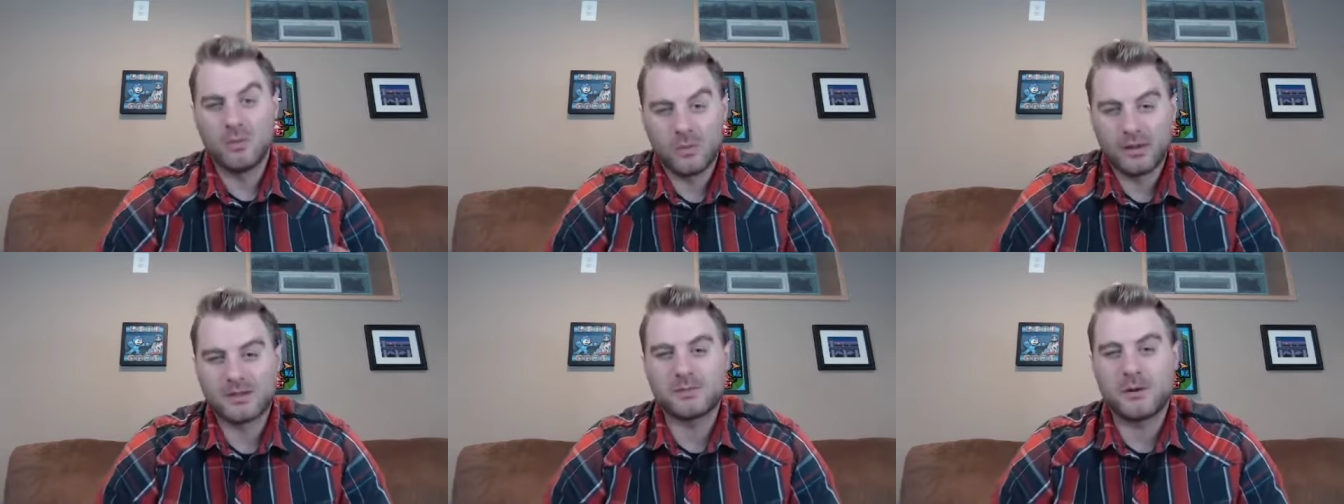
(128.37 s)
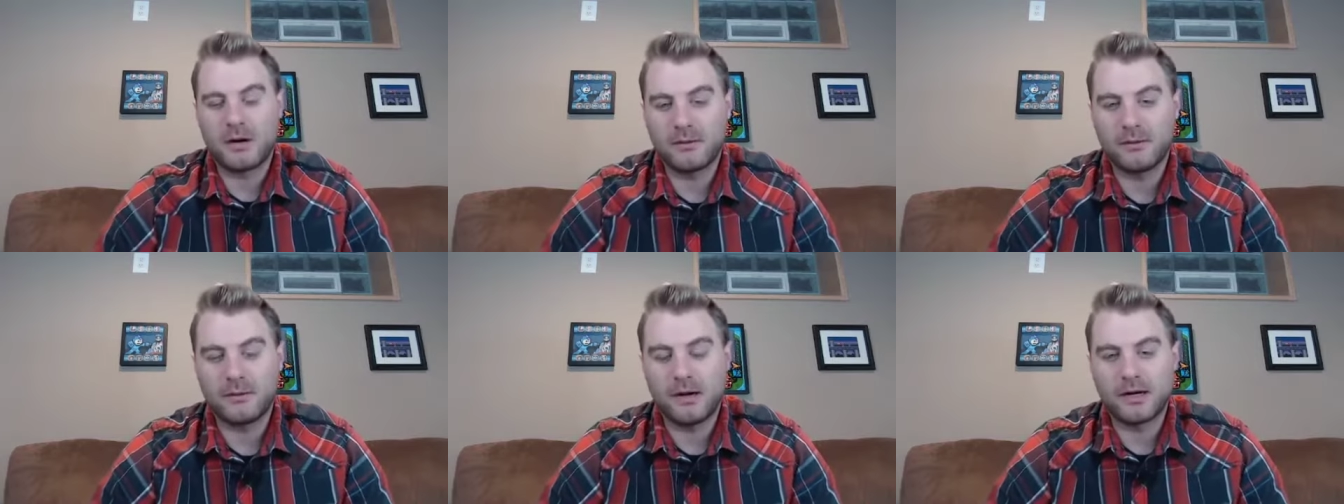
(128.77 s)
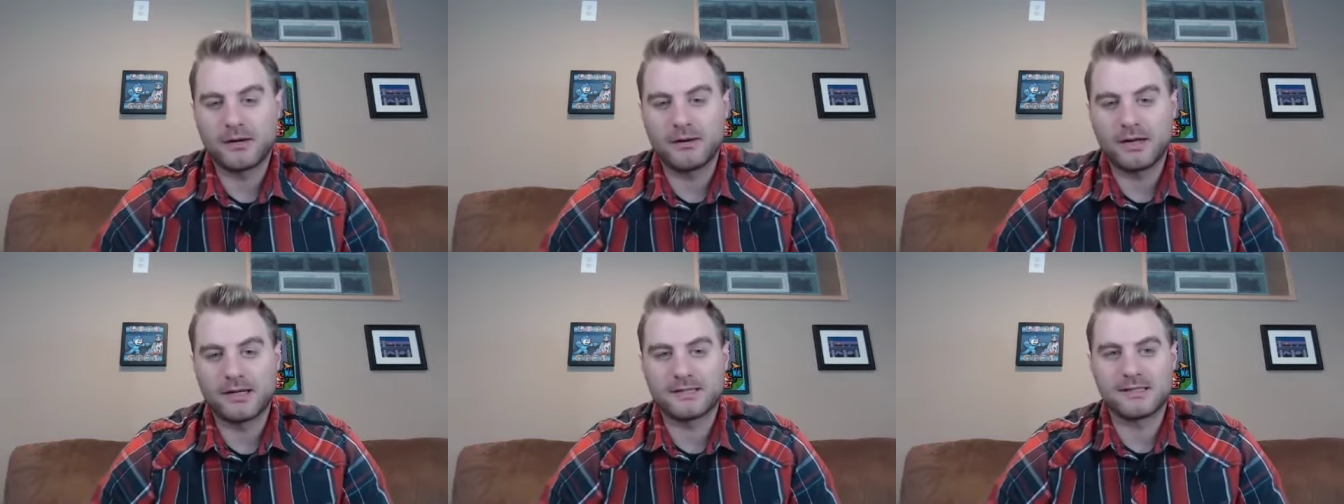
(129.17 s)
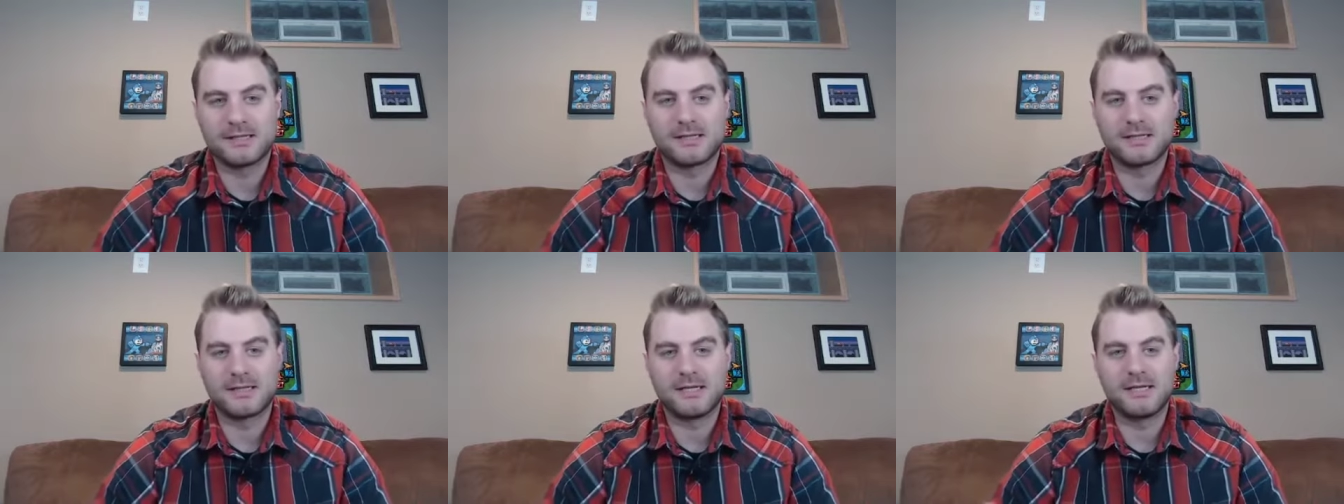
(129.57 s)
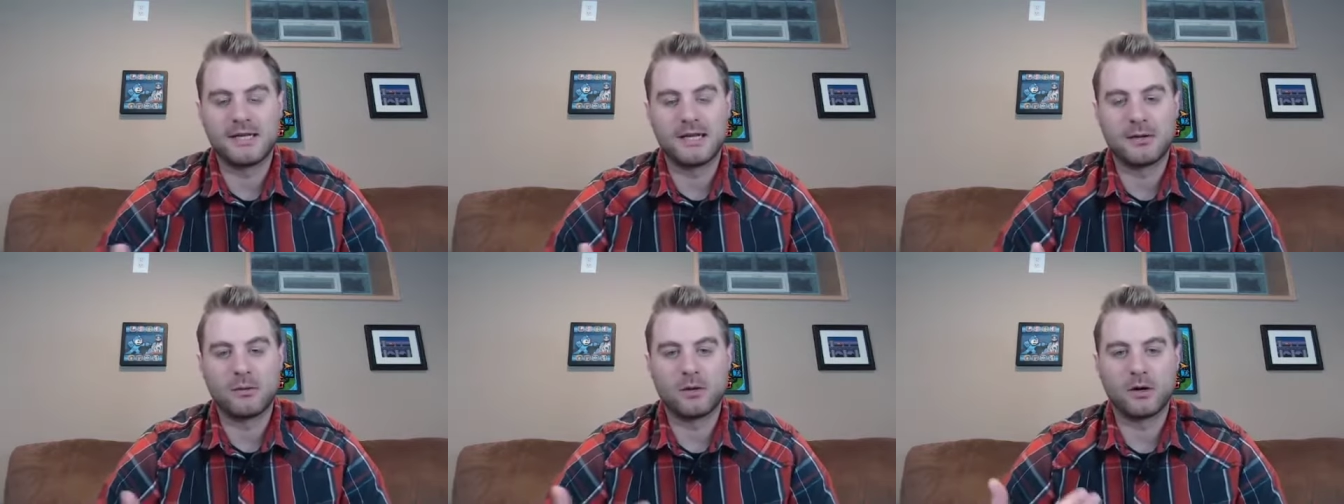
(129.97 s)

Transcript: Well, that's probably why you're not succeeding.